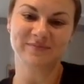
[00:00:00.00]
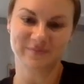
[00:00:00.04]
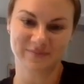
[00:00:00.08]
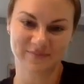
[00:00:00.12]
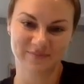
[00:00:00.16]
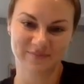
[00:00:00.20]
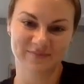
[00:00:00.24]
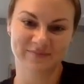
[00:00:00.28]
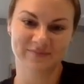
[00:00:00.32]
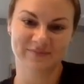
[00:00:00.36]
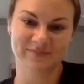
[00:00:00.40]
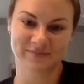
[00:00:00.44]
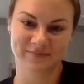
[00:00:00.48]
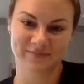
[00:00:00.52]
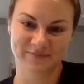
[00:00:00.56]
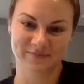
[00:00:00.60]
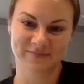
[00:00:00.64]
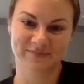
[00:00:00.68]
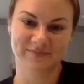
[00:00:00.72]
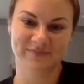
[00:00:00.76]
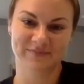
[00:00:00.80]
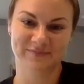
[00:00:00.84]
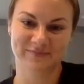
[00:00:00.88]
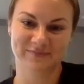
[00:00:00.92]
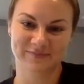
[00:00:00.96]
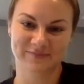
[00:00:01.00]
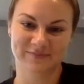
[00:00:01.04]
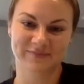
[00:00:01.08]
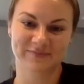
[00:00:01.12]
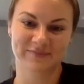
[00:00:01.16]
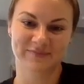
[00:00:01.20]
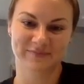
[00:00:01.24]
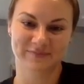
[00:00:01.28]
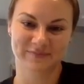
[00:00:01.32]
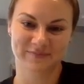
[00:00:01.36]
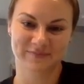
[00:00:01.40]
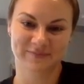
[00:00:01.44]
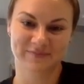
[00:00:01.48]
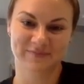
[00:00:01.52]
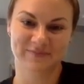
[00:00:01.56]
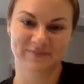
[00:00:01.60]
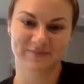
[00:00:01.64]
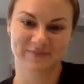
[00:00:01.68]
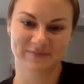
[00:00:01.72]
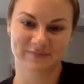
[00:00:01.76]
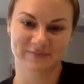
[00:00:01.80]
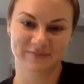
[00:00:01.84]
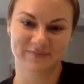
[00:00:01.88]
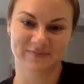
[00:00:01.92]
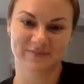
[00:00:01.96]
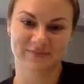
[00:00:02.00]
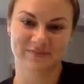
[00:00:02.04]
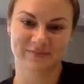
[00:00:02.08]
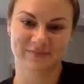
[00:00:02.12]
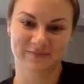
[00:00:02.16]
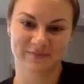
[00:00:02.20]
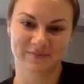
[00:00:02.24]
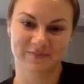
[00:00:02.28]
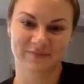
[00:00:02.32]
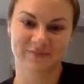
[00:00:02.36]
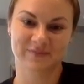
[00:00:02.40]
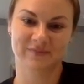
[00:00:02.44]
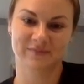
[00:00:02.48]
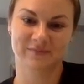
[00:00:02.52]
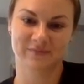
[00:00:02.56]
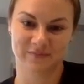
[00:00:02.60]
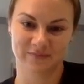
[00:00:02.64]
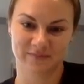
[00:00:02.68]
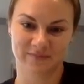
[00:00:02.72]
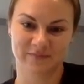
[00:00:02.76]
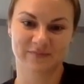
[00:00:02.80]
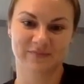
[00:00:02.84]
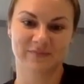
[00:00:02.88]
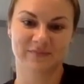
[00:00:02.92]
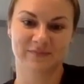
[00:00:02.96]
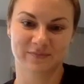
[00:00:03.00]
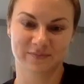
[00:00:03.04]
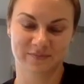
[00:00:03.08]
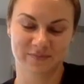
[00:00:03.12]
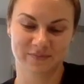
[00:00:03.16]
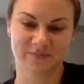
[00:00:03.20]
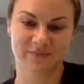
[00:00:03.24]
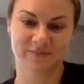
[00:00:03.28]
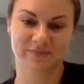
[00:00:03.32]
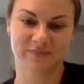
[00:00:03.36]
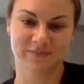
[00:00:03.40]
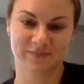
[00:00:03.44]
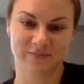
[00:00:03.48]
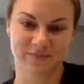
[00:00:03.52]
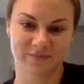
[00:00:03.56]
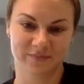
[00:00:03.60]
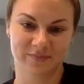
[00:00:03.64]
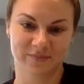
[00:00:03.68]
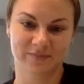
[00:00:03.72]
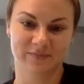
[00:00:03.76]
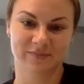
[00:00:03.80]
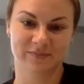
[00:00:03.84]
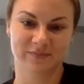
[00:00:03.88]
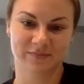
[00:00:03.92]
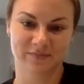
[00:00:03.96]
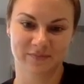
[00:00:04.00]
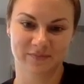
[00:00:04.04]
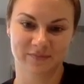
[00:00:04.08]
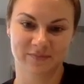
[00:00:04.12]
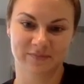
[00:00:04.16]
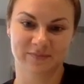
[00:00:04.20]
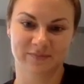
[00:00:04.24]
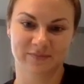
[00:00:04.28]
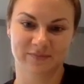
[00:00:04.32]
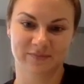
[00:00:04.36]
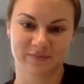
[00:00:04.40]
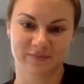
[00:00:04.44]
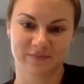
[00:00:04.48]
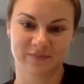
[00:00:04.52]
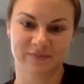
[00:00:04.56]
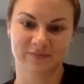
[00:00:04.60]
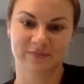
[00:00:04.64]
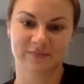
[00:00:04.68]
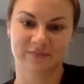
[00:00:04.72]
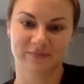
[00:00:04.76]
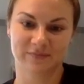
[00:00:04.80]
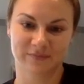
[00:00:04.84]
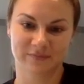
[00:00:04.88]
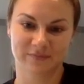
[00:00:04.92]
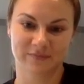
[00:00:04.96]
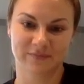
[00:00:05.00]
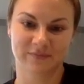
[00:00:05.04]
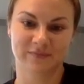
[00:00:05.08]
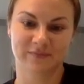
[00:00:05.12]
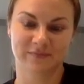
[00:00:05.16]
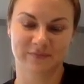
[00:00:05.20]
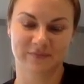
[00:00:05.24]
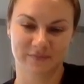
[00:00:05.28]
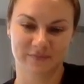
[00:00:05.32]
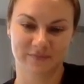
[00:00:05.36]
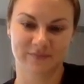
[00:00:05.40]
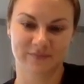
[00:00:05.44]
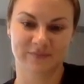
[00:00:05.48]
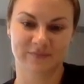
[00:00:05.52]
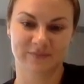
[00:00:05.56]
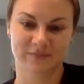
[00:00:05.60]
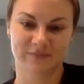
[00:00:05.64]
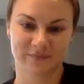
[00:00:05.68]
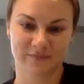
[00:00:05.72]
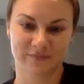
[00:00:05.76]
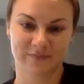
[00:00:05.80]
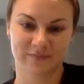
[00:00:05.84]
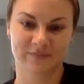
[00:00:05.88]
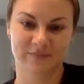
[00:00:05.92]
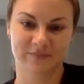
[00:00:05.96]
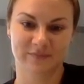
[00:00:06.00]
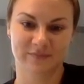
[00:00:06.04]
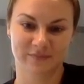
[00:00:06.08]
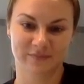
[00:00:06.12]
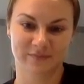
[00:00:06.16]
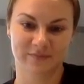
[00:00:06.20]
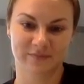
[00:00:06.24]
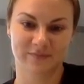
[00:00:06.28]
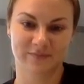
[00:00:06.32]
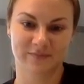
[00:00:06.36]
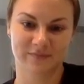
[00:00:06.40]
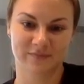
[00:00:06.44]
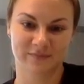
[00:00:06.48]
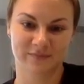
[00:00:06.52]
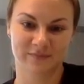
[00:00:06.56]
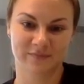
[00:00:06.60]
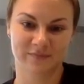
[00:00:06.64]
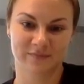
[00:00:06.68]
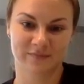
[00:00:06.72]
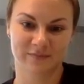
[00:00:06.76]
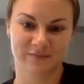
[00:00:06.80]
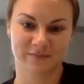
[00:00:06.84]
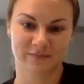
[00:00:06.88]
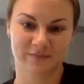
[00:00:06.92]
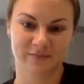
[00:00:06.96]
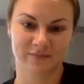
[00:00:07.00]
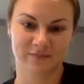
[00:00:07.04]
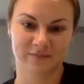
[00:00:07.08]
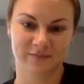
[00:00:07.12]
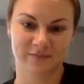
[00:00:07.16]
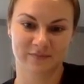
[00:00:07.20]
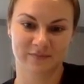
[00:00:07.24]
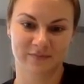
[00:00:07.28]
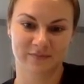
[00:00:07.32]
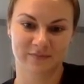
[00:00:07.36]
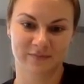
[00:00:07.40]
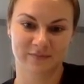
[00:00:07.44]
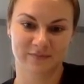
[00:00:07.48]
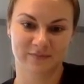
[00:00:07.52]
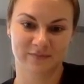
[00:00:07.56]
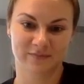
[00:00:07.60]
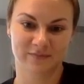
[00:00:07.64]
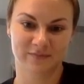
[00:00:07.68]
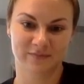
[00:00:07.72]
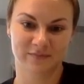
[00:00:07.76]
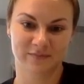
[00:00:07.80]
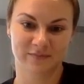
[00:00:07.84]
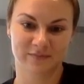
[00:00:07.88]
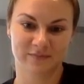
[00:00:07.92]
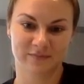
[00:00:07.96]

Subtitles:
(not speaking)